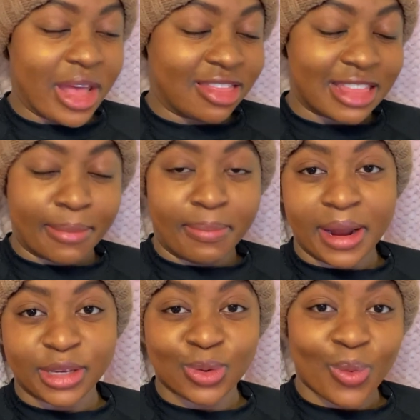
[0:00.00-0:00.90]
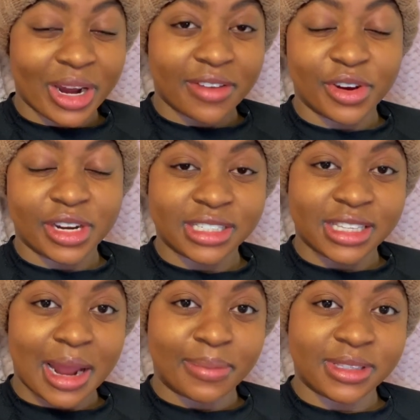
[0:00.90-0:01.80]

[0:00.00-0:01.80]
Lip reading: in that place or whatever it is that I'm